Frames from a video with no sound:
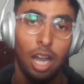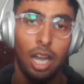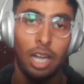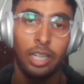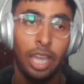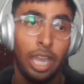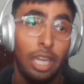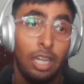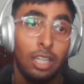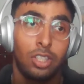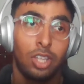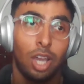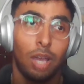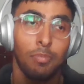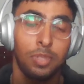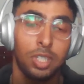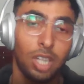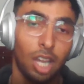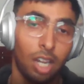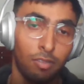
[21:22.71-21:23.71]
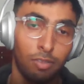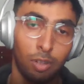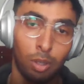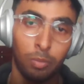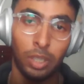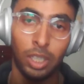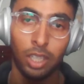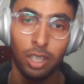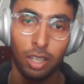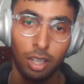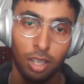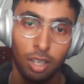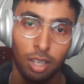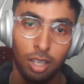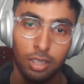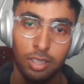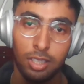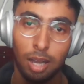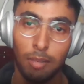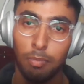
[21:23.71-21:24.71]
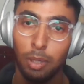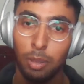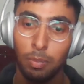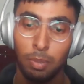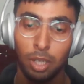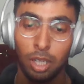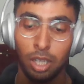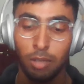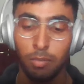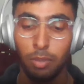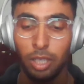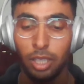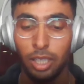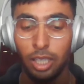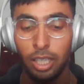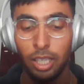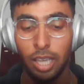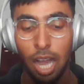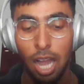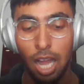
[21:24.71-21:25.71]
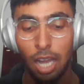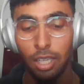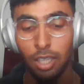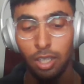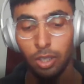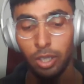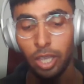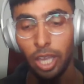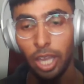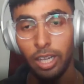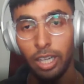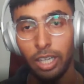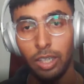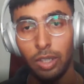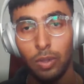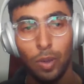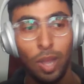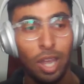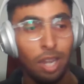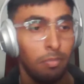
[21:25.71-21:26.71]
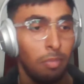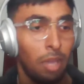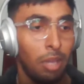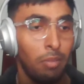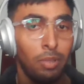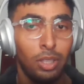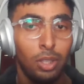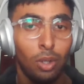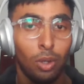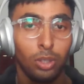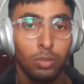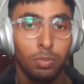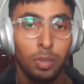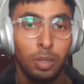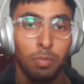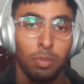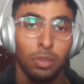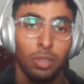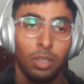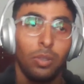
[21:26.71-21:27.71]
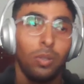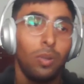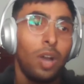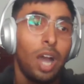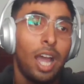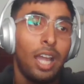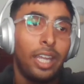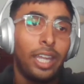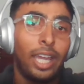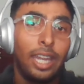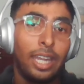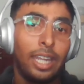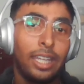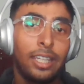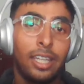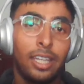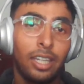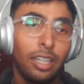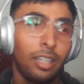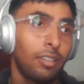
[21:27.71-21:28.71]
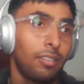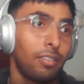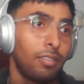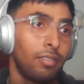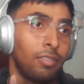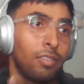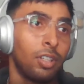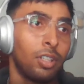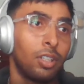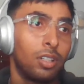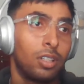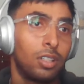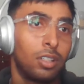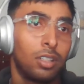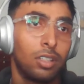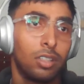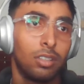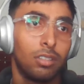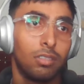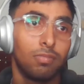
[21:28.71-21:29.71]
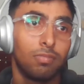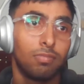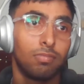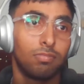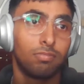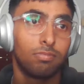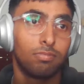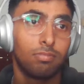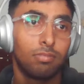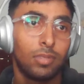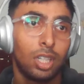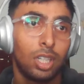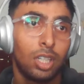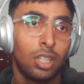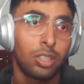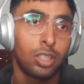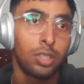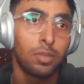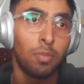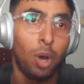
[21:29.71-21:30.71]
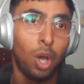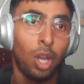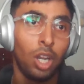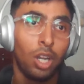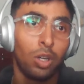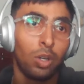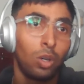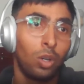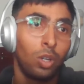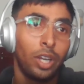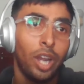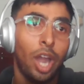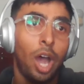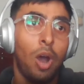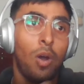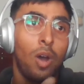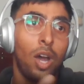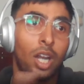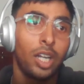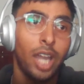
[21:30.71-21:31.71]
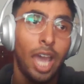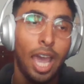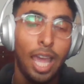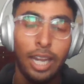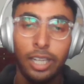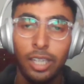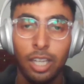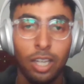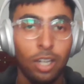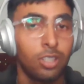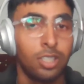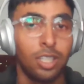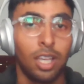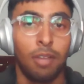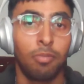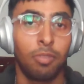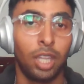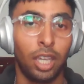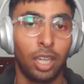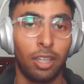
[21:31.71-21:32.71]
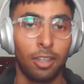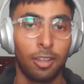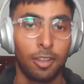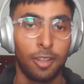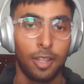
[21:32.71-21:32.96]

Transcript: again a jump start for me. Some people will be hard to get into, and maybe those people who I connected were a smaller role now are director or something,